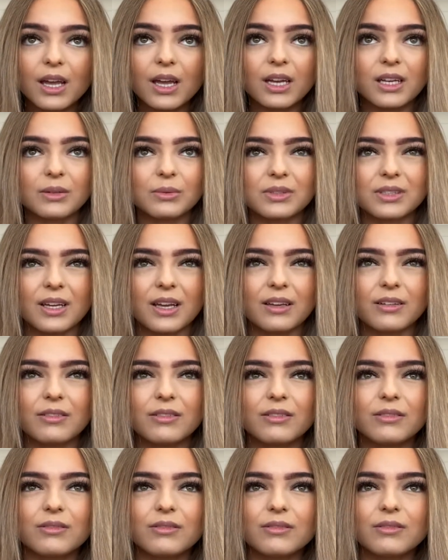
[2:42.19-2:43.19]
he was like,
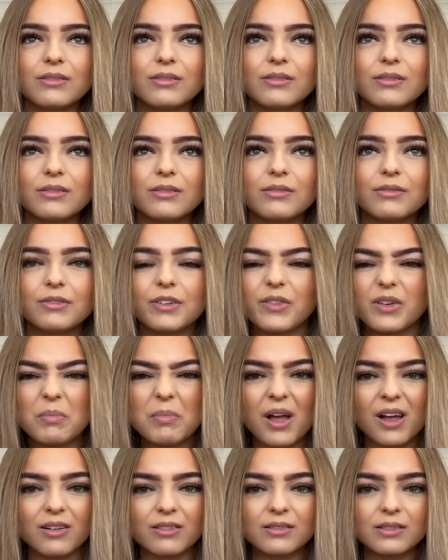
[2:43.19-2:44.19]

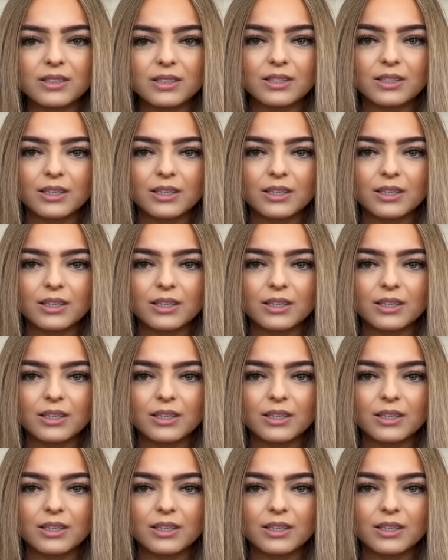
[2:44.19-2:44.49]
£50?